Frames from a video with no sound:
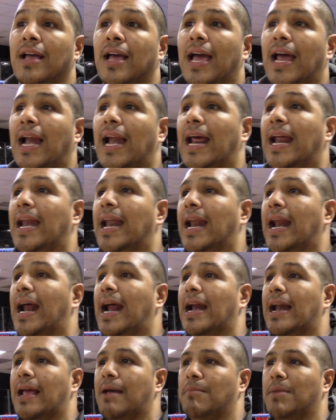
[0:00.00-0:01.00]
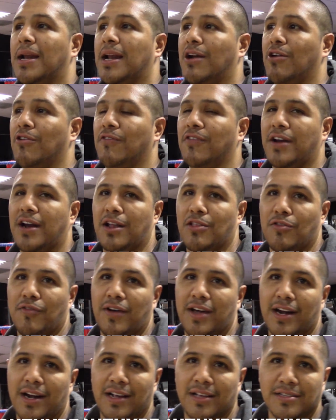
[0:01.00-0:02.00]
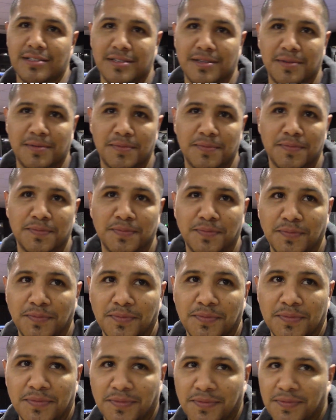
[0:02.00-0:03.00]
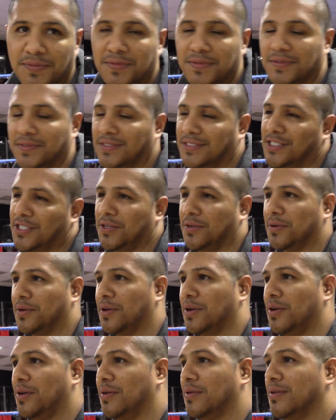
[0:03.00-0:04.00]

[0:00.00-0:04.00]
el general Fernández. so, you know,